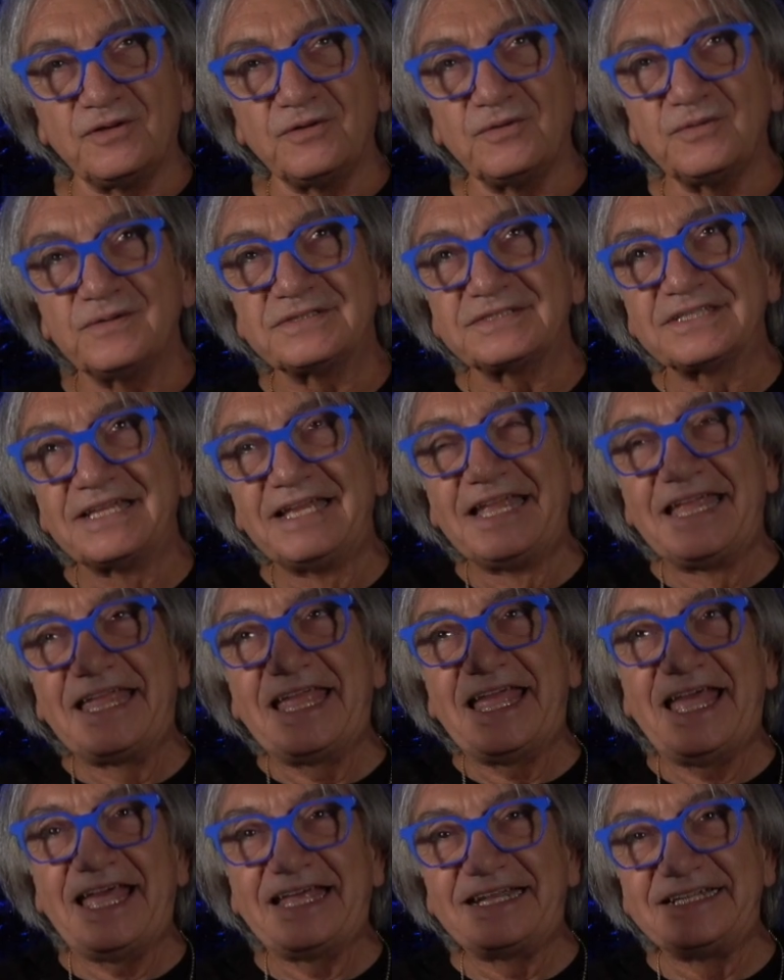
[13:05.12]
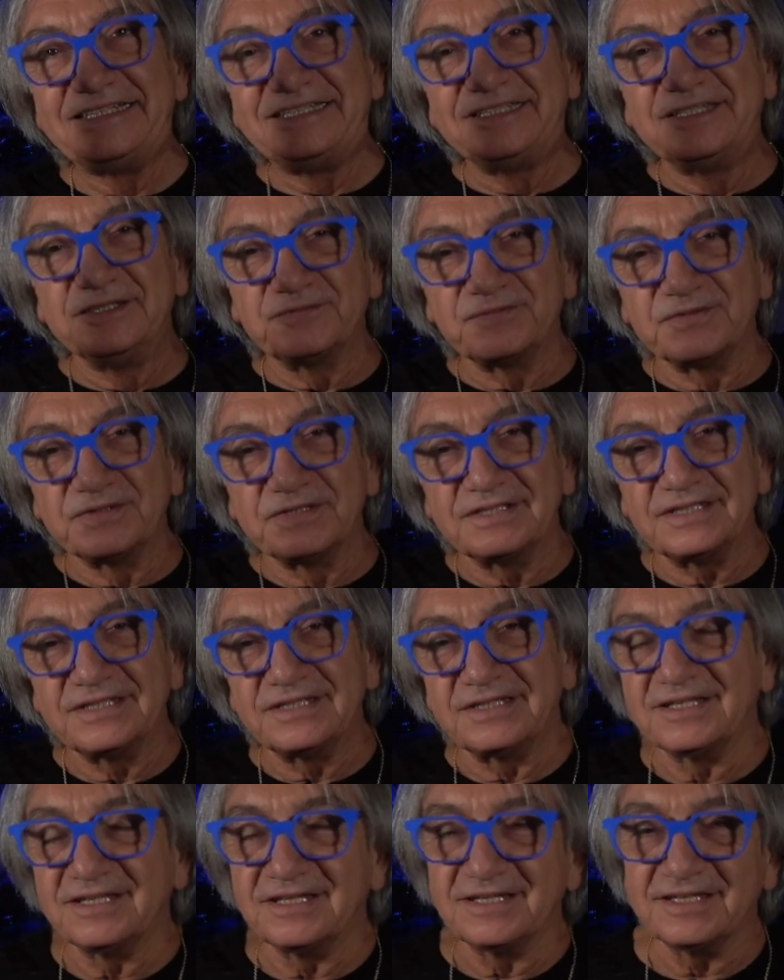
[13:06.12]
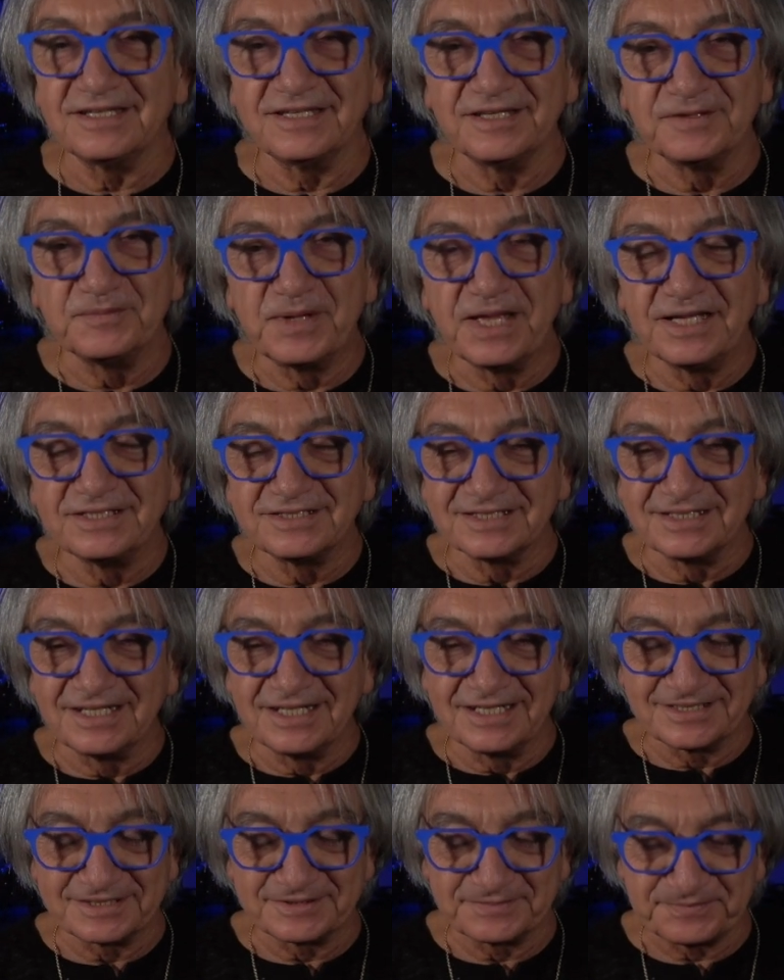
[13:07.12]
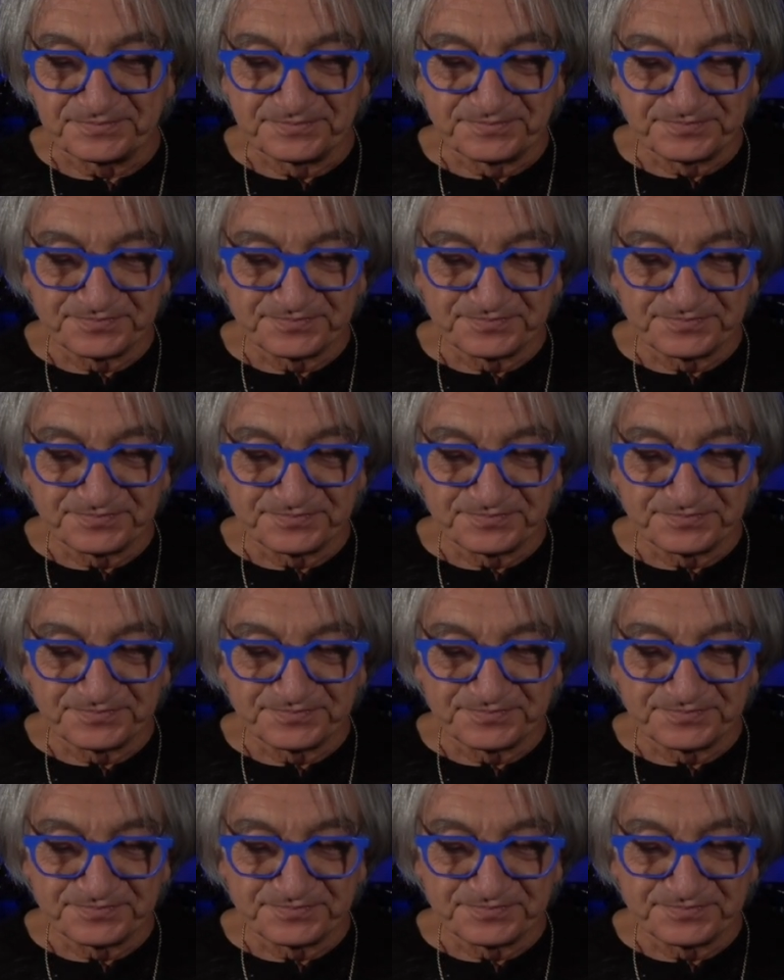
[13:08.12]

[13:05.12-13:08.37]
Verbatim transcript: always had a different uh, imagination